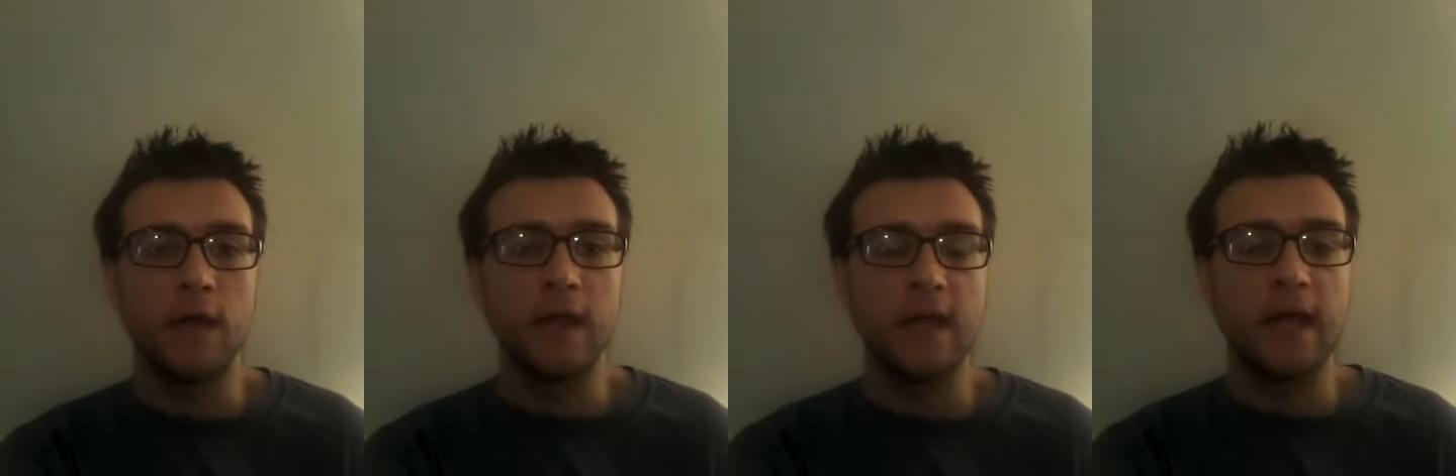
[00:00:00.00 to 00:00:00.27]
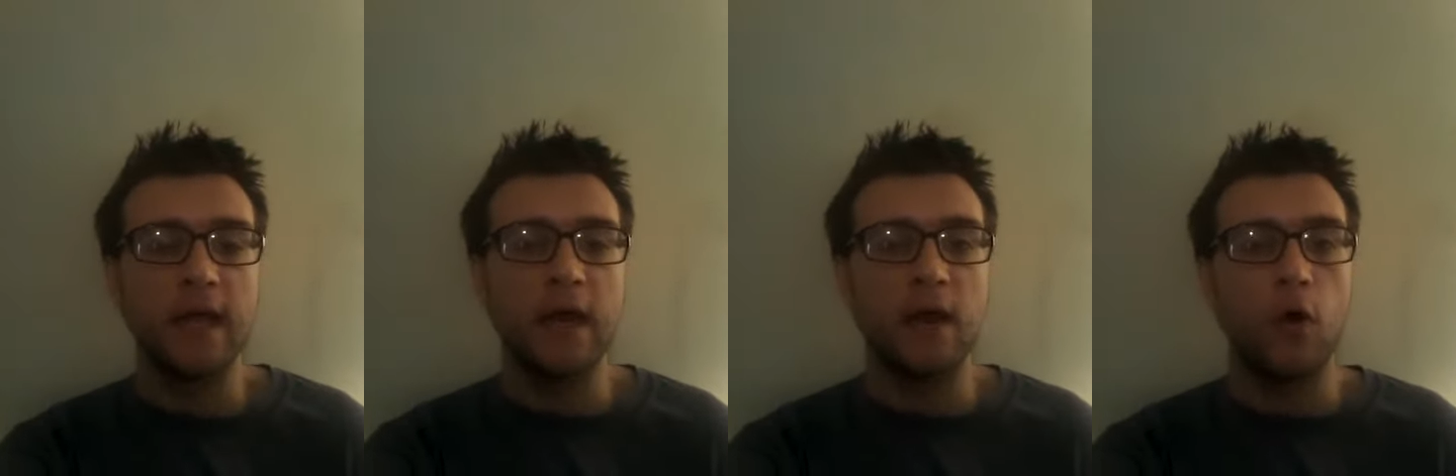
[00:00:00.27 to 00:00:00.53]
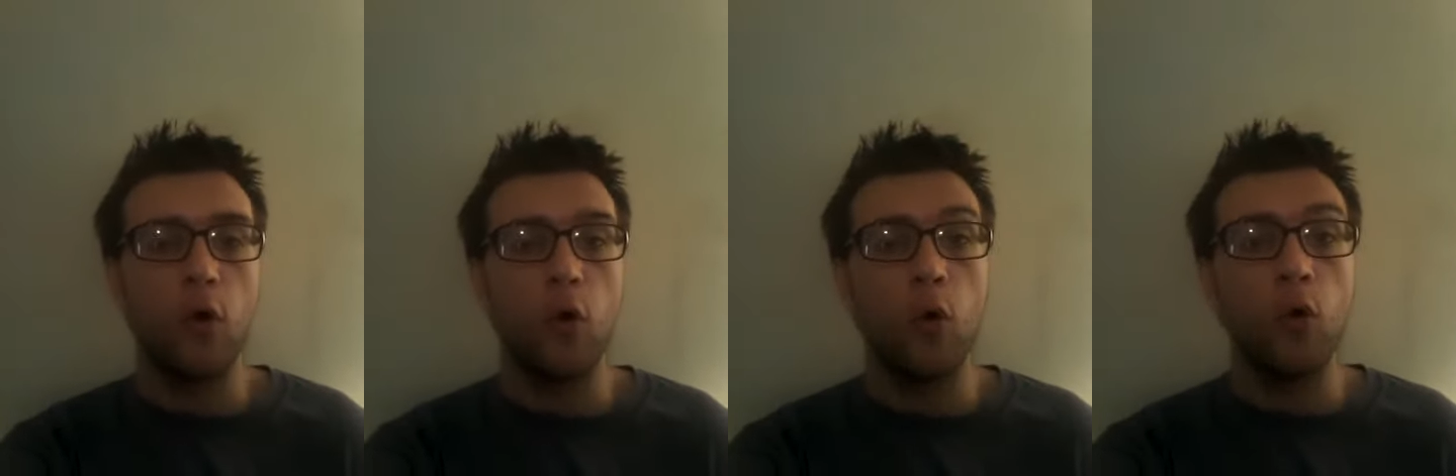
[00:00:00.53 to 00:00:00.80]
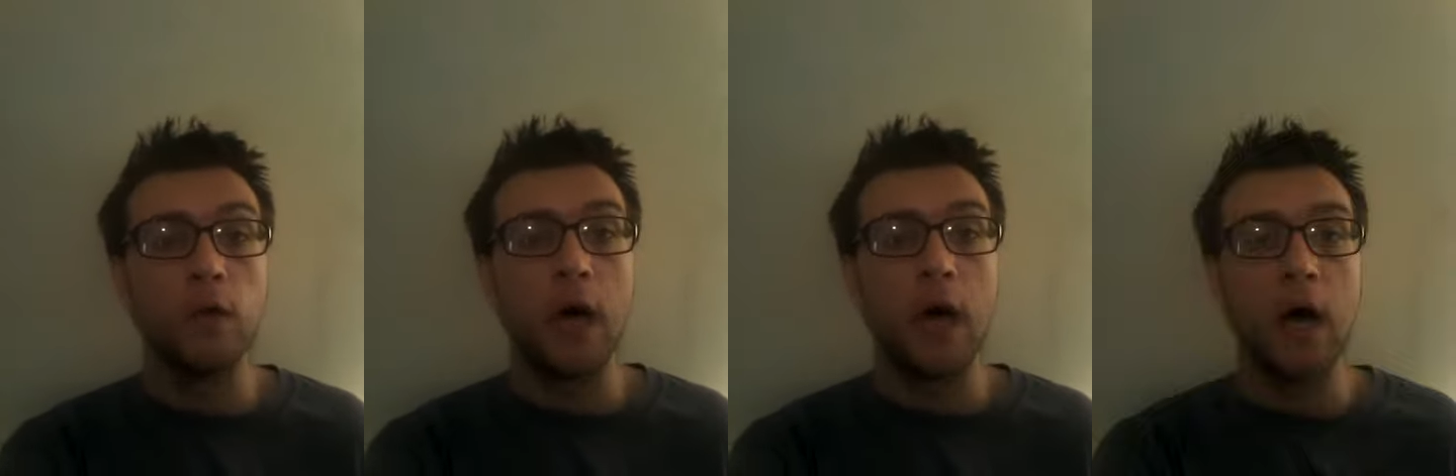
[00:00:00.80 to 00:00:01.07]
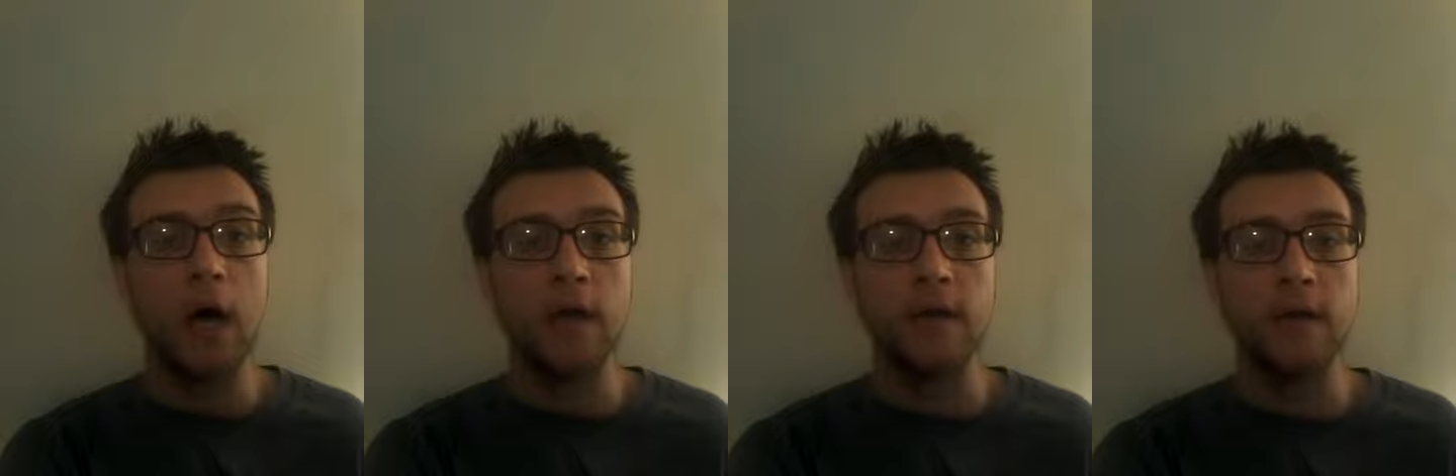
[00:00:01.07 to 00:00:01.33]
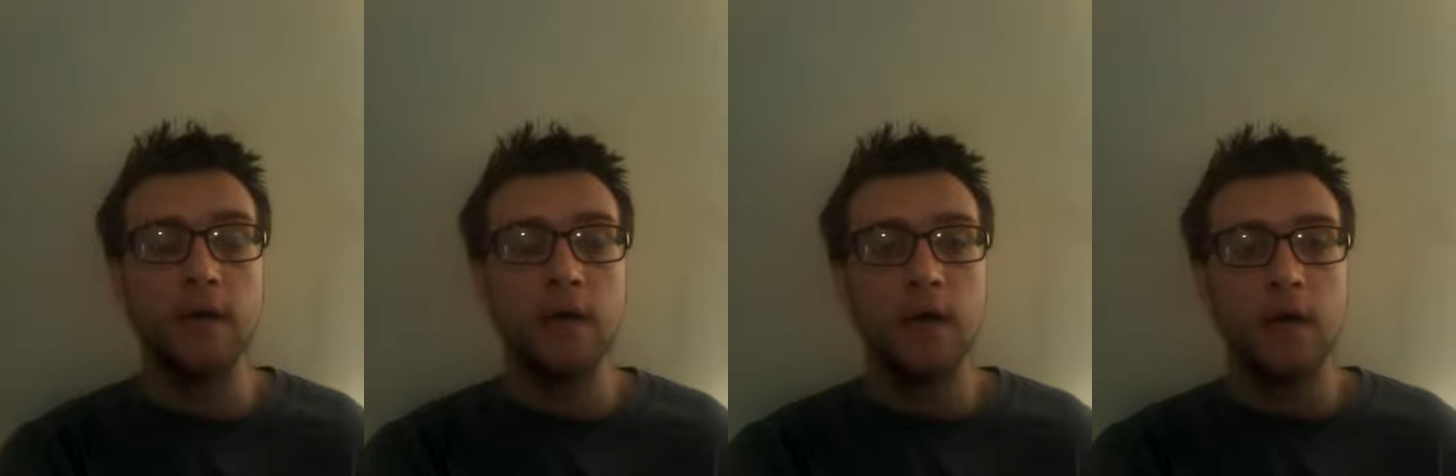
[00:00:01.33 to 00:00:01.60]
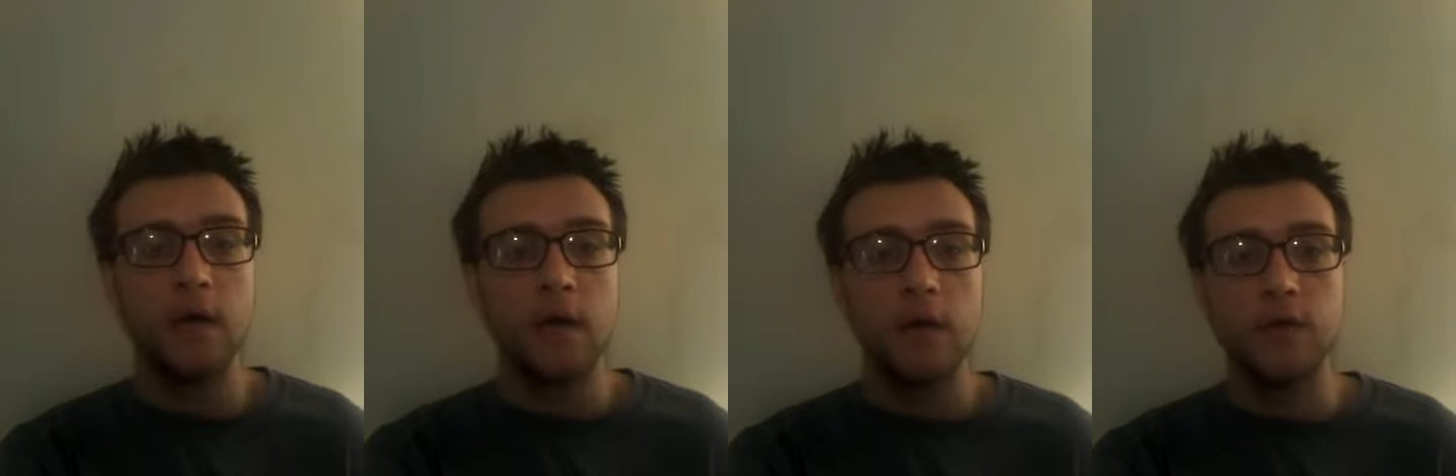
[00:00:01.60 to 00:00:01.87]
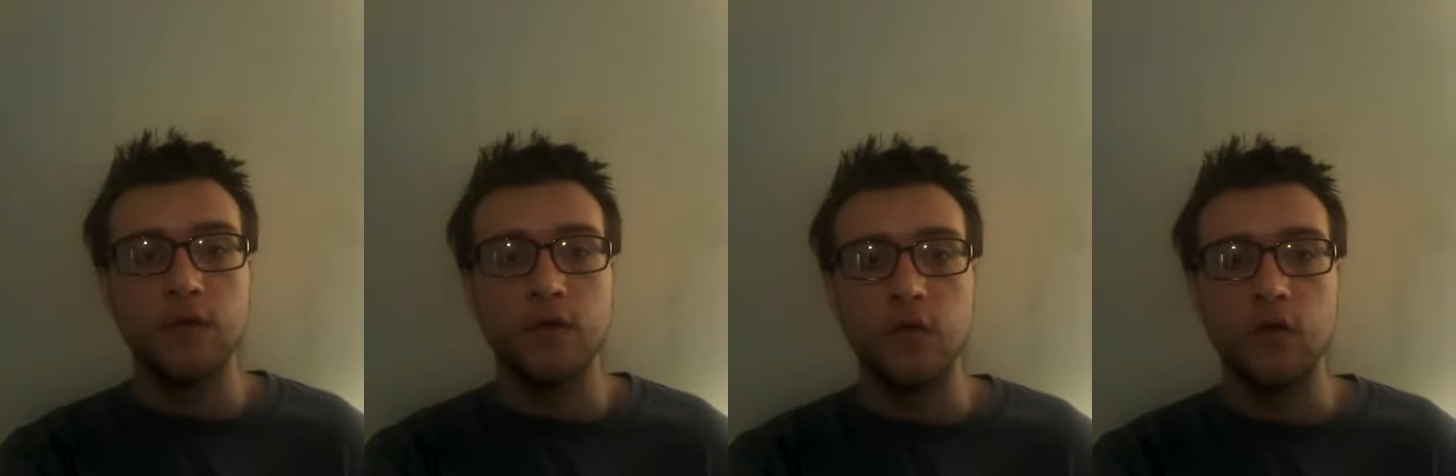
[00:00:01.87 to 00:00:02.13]
Like I gotta hold on
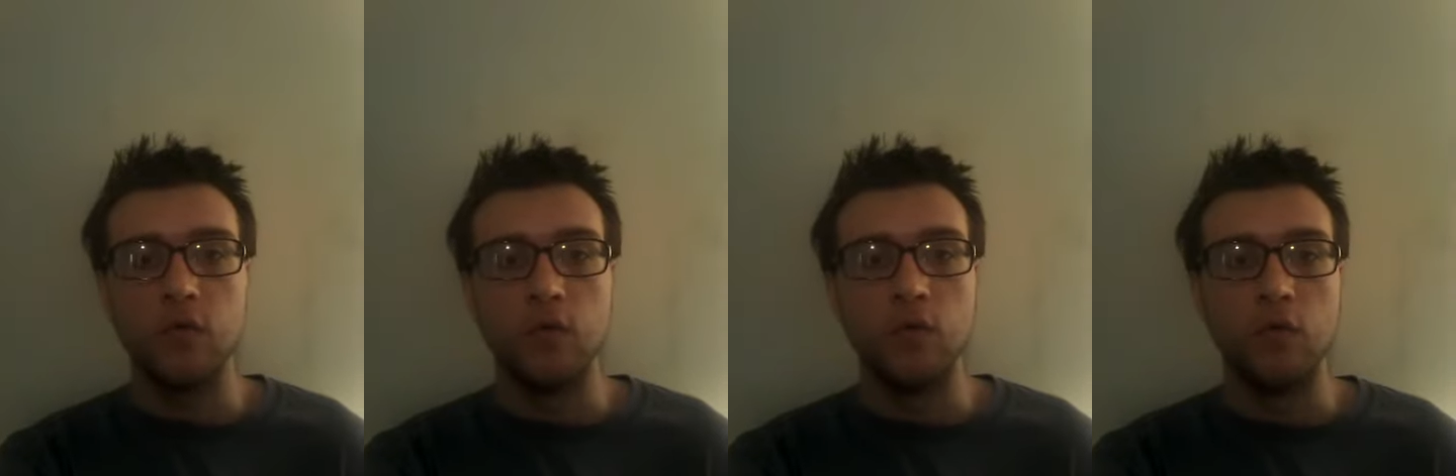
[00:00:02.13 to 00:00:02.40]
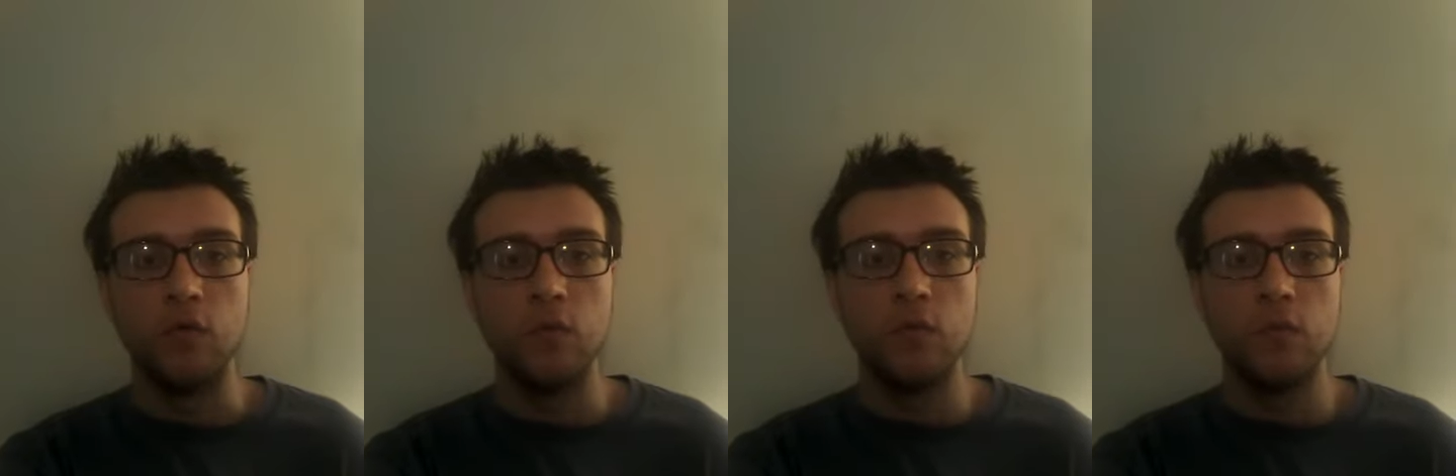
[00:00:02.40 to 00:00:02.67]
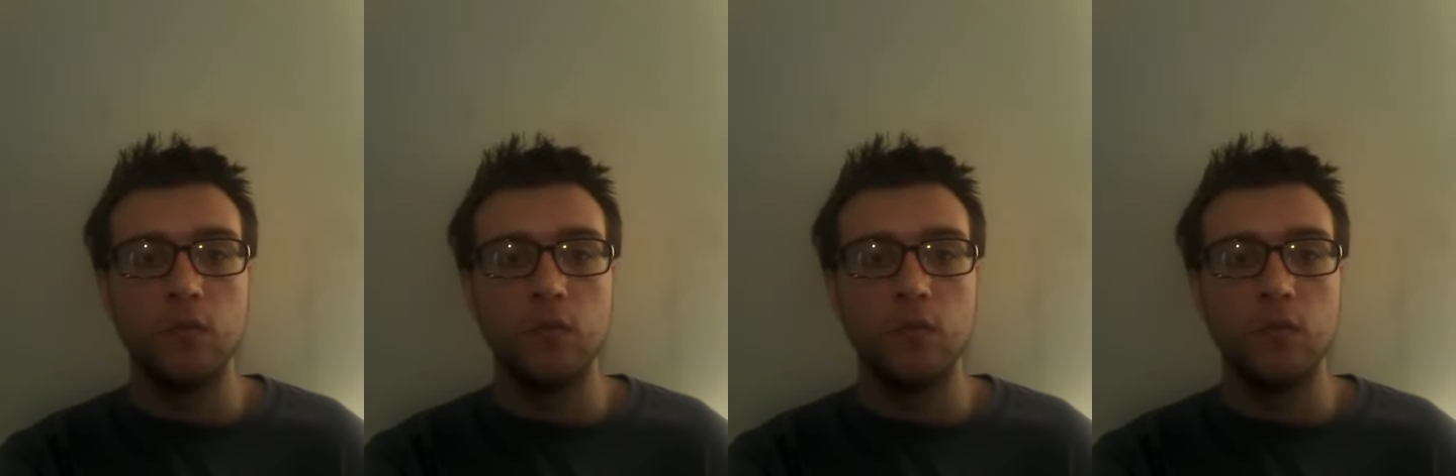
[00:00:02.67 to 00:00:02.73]
to